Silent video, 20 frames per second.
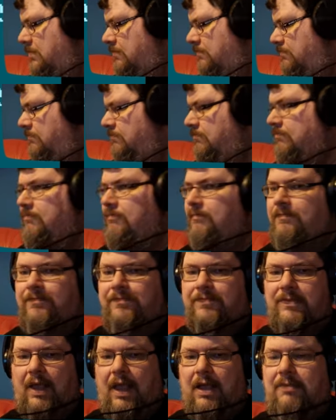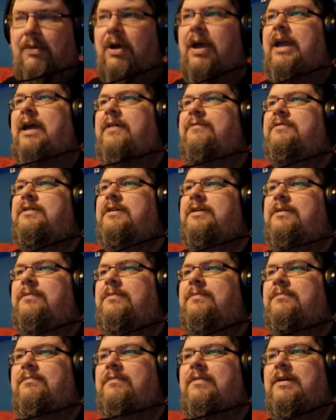Hmm, I might have to
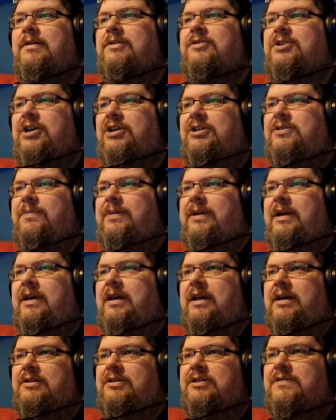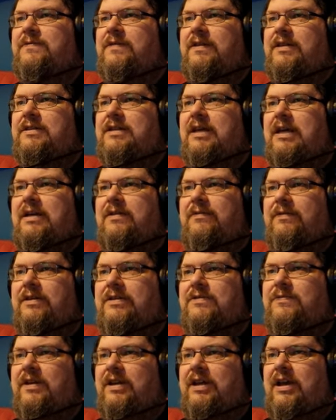cheat a bit here just for the sake of
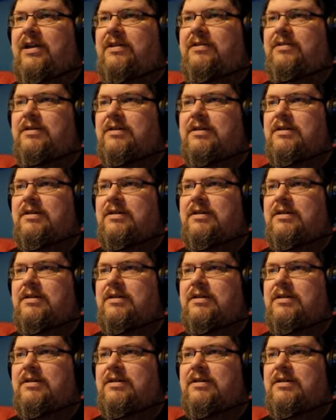this video.